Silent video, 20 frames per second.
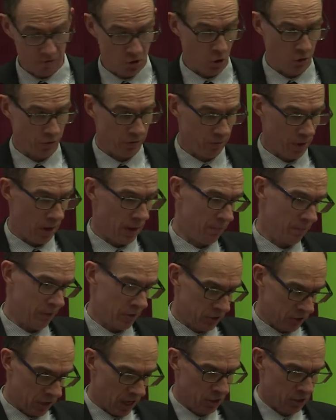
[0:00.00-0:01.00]
got,
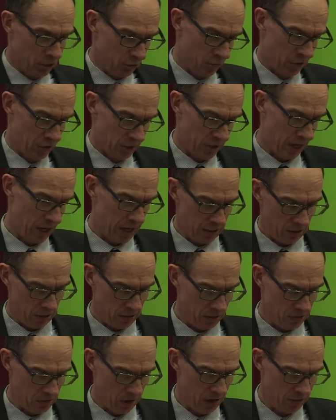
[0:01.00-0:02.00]
as Gus was saying, and
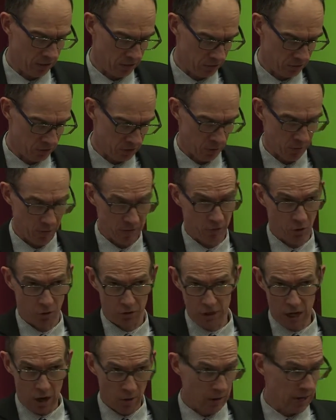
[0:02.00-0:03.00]
as others have said, we've got
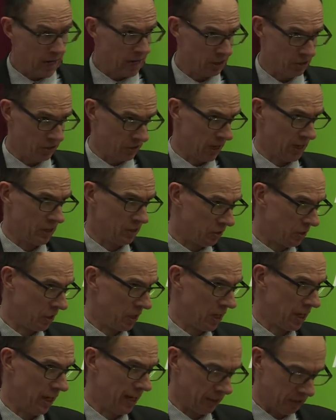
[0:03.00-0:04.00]
the ONS data
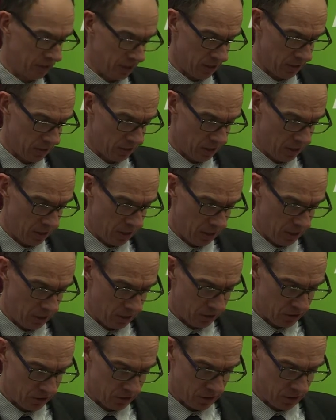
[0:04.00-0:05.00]
collected
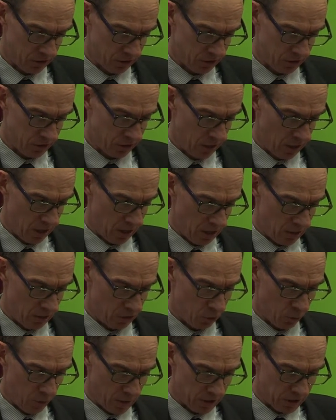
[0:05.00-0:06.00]
since
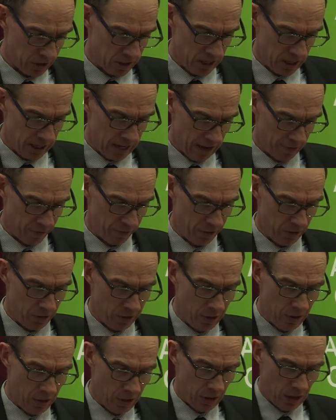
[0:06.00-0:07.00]
2011,
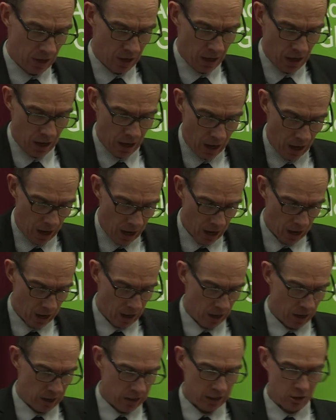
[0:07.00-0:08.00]

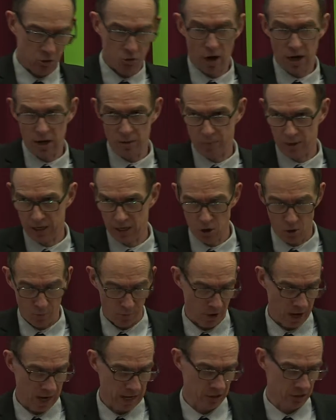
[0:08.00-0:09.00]
an incredibly
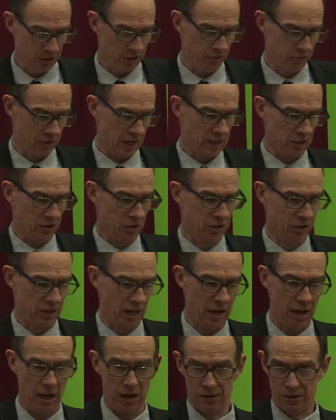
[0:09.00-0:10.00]
comprehensive data set at